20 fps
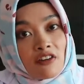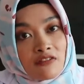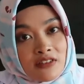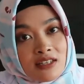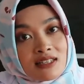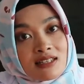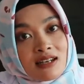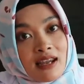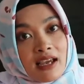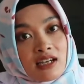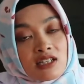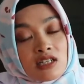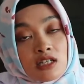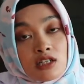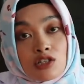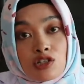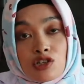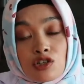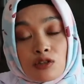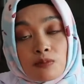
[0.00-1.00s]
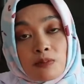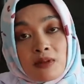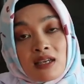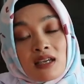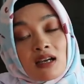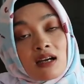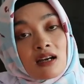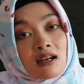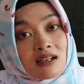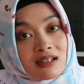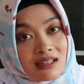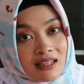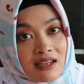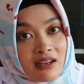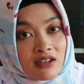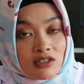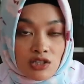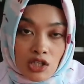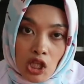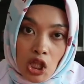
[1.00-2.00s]
of this reaction should be a
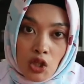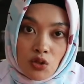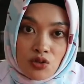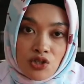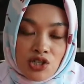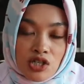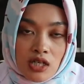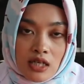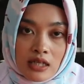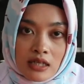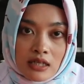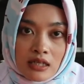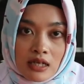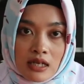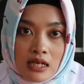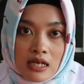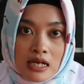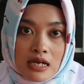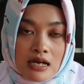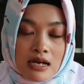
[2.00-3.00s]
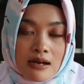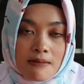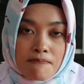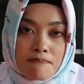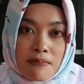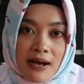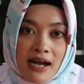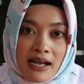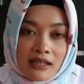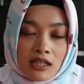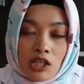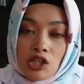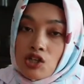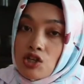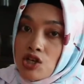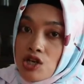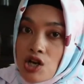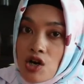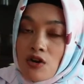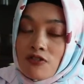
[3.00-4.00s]
clear solution. But
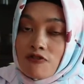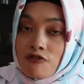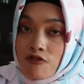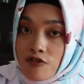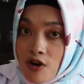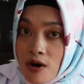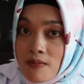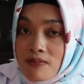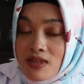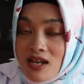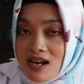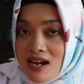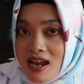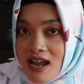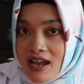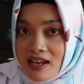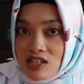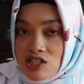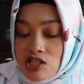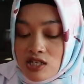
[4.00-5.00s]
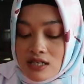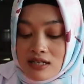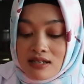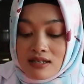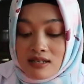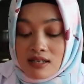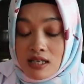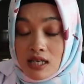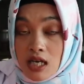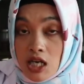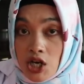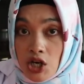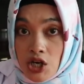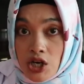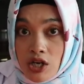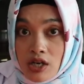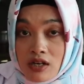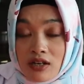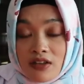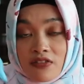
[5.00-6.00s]
you know from the reaction
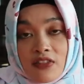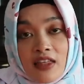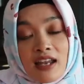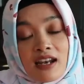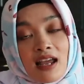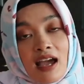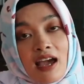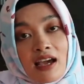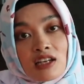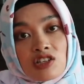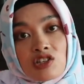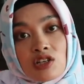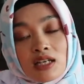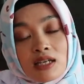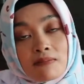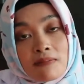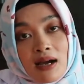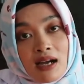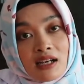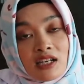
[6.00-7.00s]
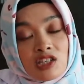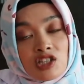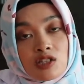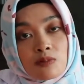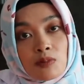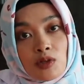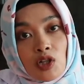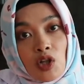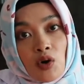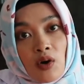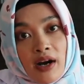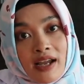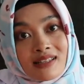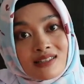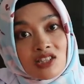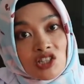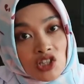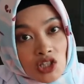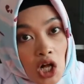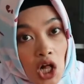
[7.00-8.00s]
here that actually magnesium
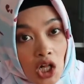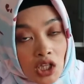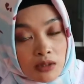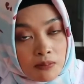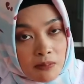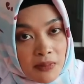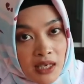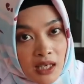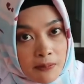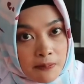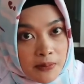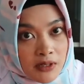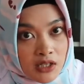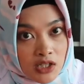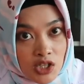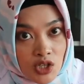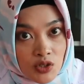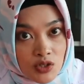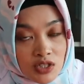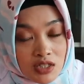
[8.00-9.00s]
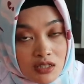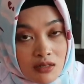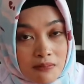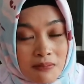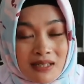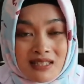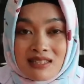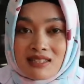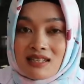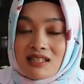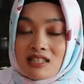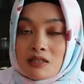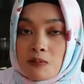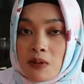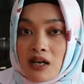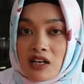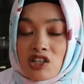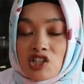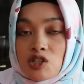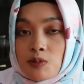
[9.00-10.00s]
chloride salt being produced. But since
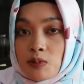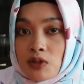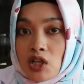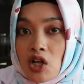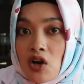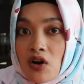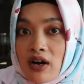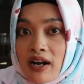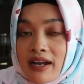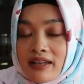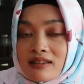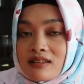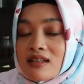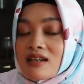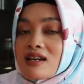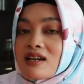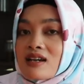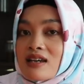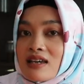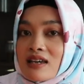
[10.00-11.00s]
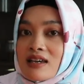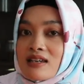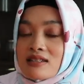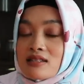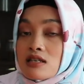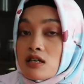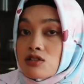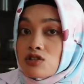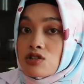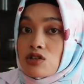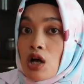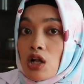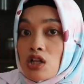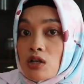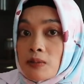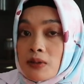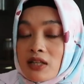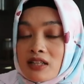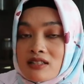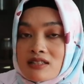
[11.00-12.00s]
magnesium chloride is
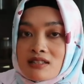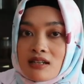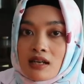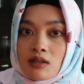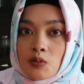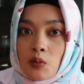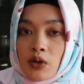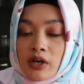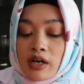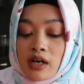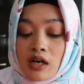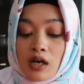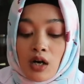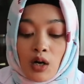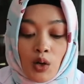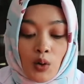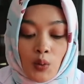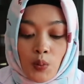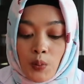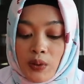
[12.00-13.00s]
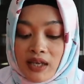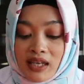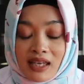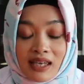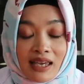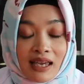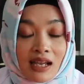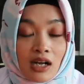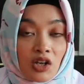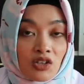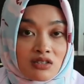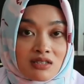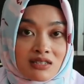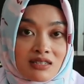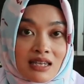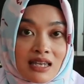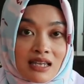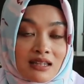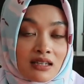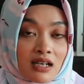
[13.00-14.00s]
soluble inside water, we cannot
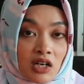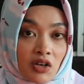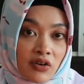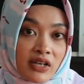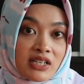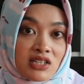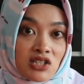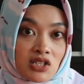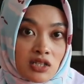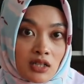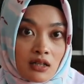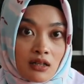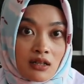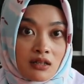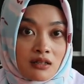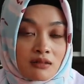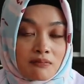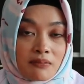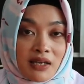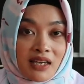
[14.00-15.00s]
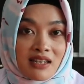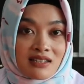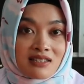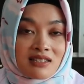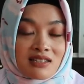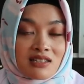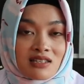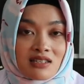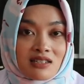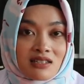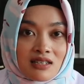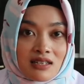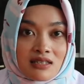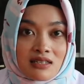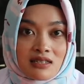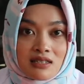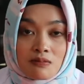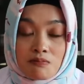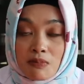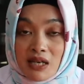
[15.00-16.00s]
see the crystal because
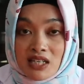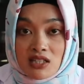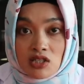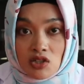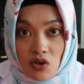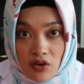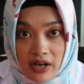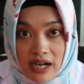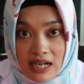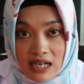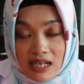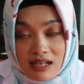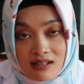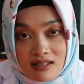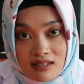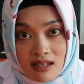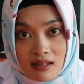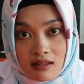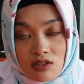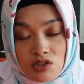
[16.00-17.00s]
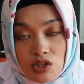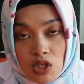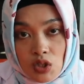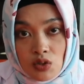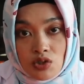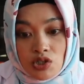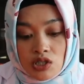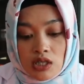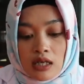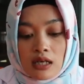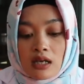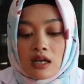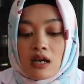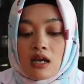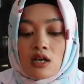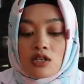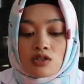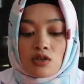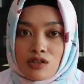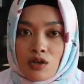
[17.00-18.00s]
it's mixed already inside the solution.
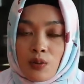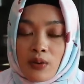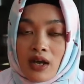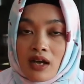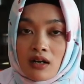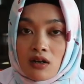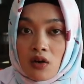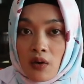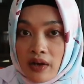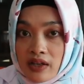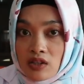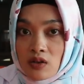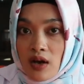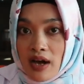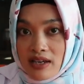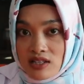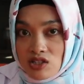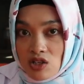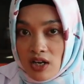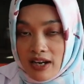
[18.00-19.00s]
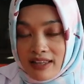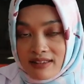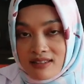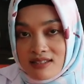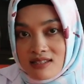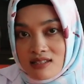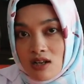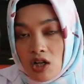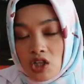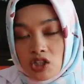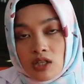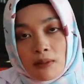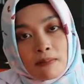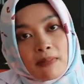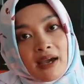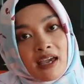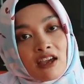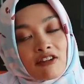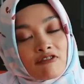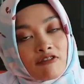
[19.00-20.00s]
So we are going to isolate the salt
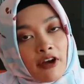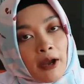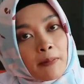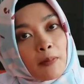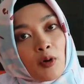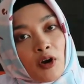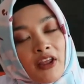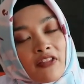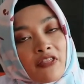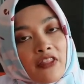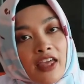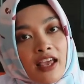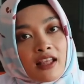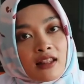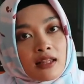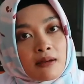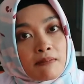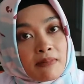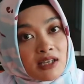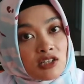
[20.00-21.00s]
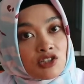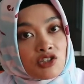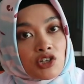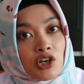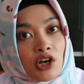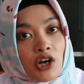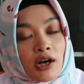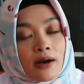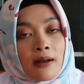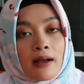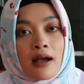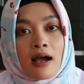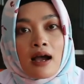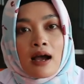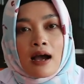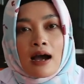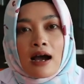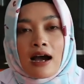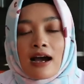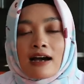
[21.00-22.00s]
by evaporating the mixture
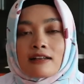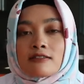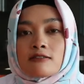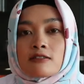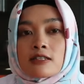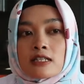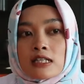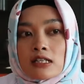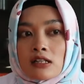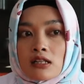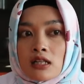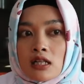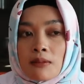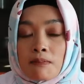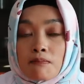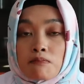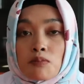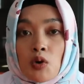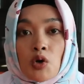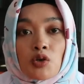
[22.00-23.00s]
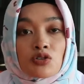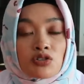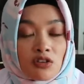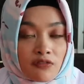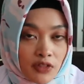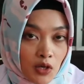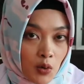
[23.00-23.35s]
until most of